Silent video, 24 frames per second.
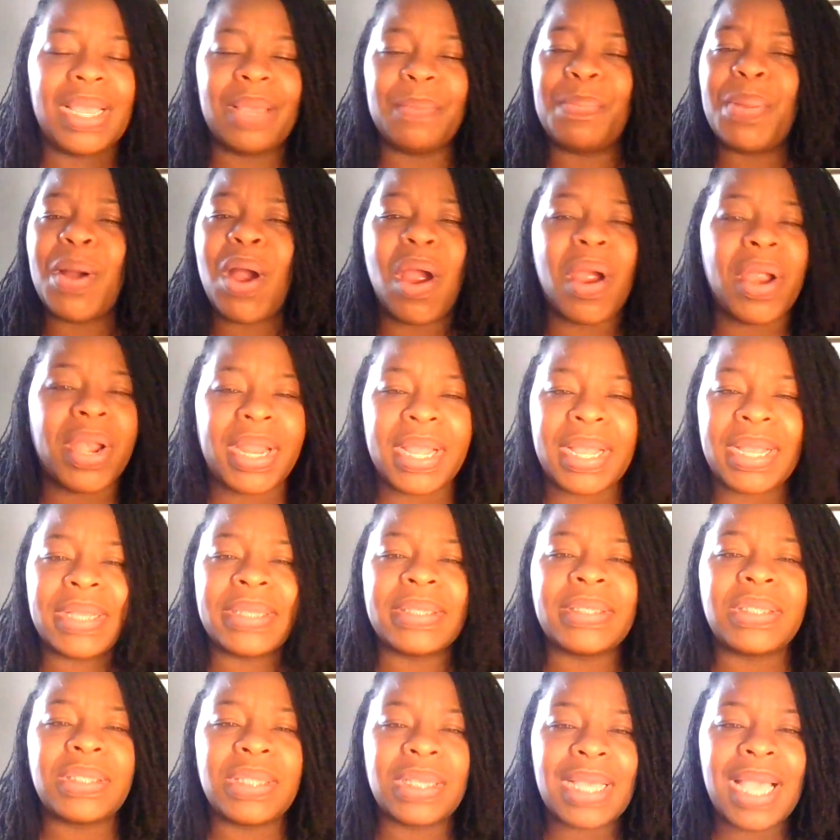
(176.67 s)

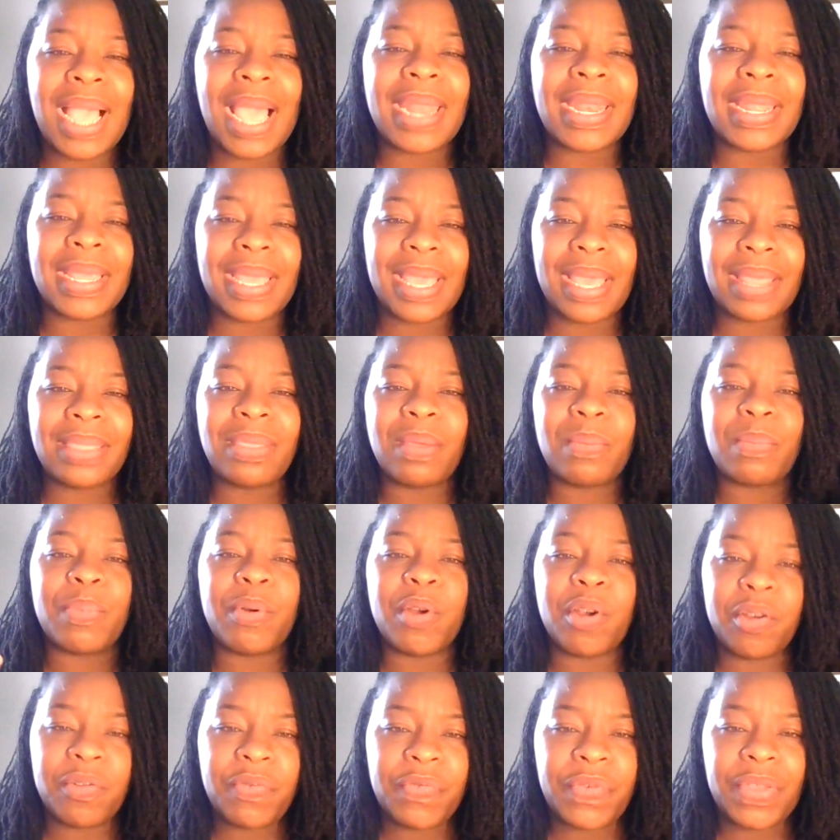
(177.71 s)
partings to kind of get the
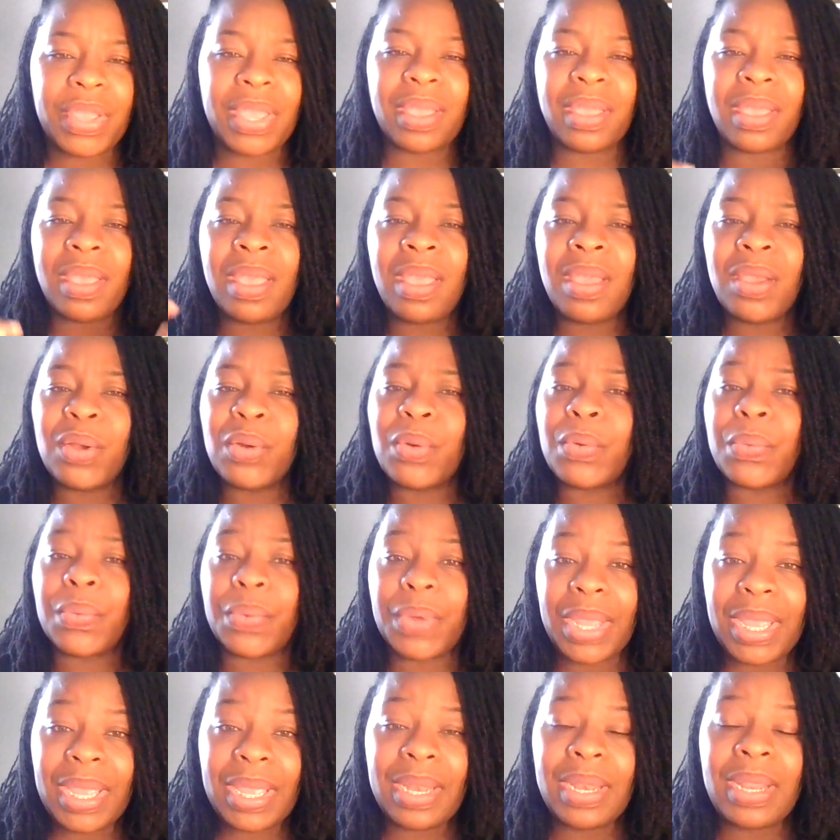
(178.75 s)
perfect
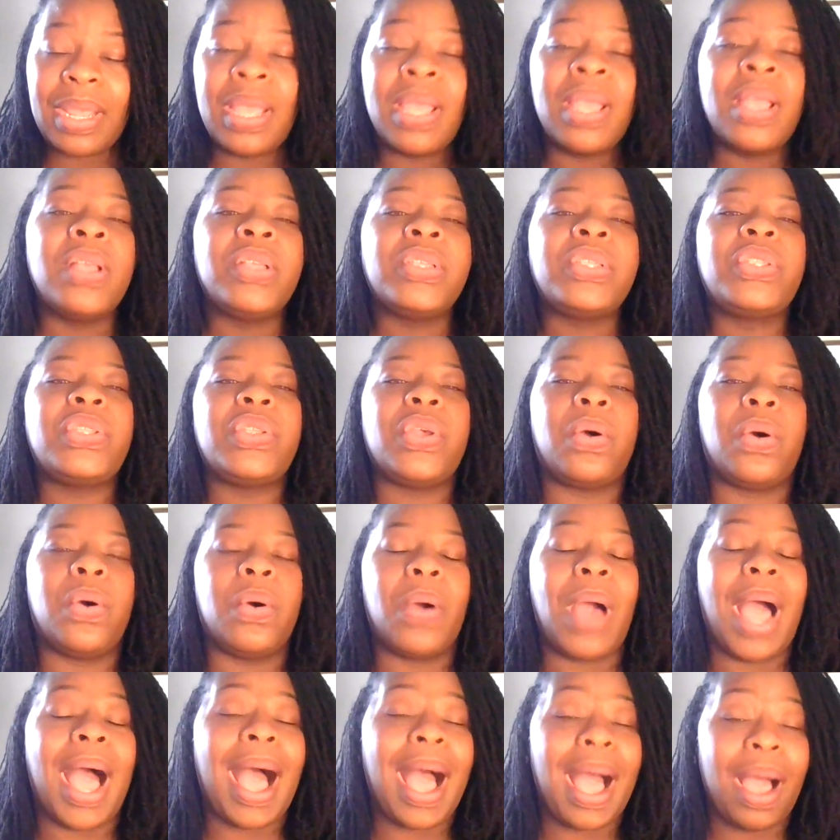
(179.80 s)
grid.
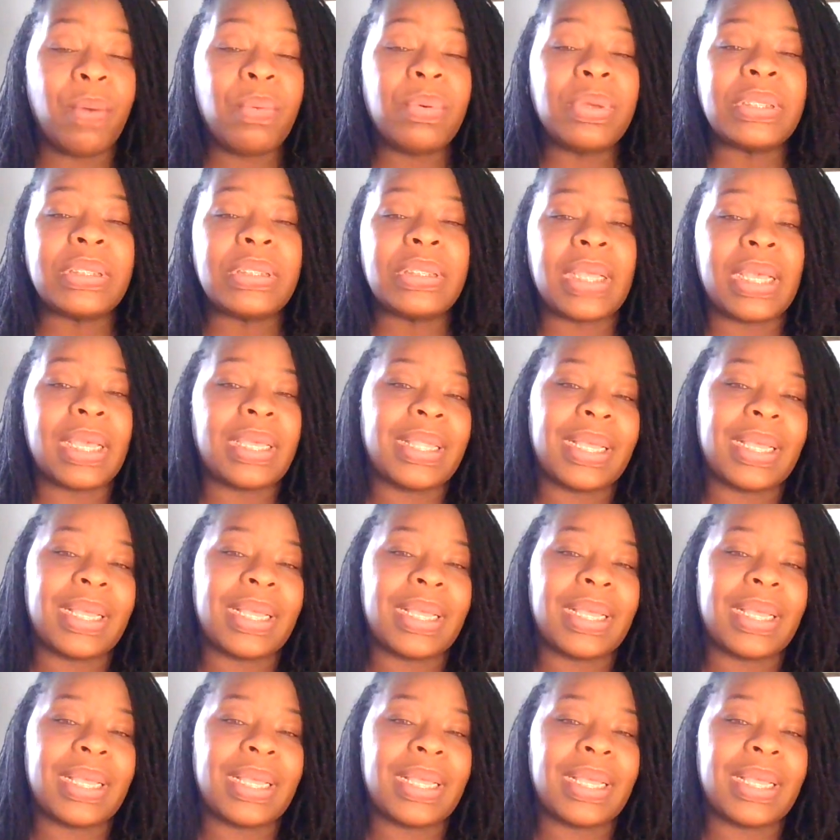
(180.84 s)
So I would say